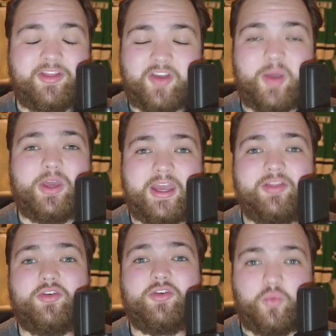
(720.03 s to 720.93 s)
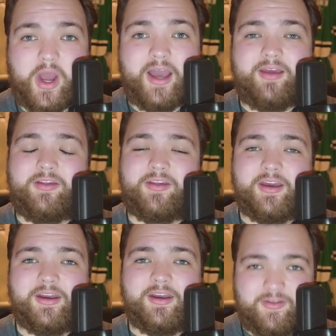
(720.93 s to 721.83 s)
time again to rise
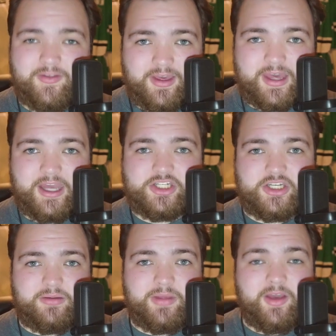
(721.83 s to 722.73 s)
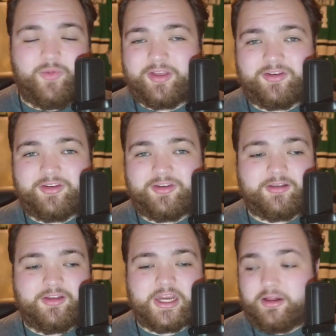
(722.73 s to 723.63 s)
to the occasion. We have to talk to
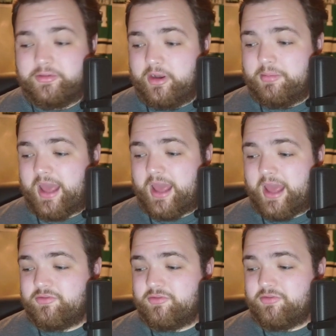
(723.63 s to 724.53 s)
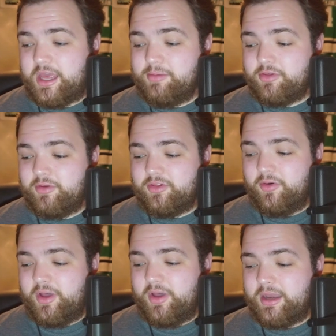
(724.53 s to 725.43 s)
Jake a little bit after the game. So let's
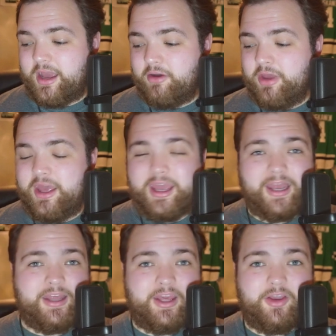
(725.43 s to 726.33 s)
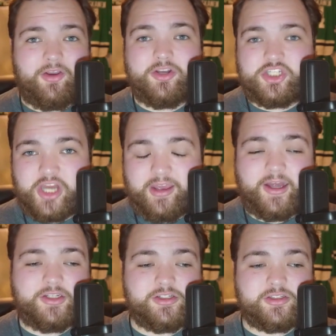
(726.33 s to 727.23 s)
go ahead now and hear Jake
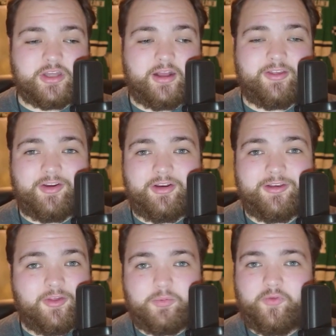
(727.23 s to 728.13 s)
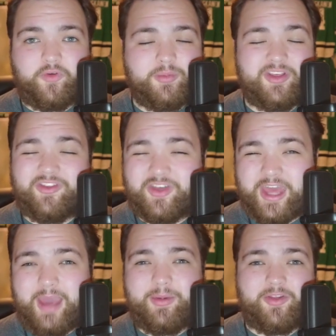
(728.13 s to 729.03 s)
Oettinger's thoughts on his performance in the
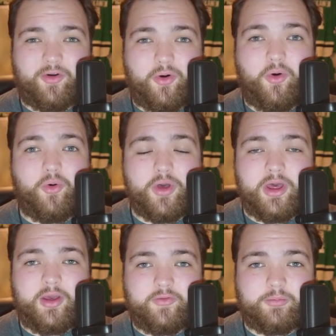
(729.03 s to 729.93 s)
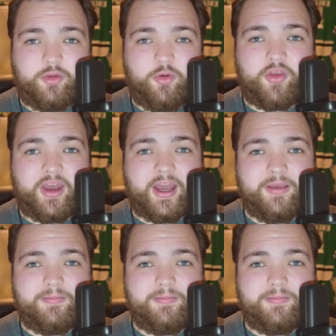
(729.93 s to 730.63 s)
game as a whole from Tuesday night.